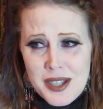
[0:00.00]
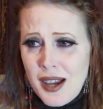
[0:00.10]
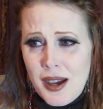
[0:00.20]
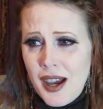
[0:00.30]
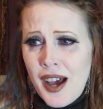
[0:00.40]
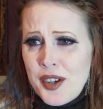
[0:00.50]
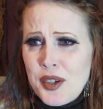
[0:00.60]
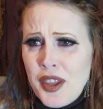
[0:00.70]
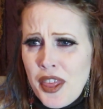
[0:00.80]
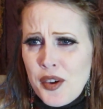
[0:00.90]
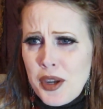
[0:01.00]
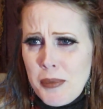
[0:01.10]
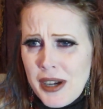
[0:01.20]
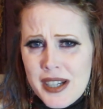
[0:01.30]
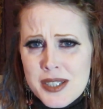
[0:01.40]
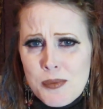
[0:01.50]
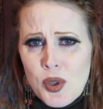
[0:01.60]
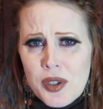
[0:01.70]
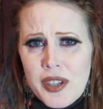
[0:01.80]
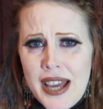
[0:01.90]
130 bucks
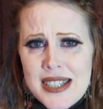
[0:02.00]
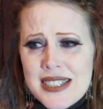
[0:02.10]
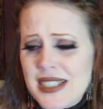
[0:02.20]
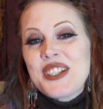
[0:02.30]
more or less.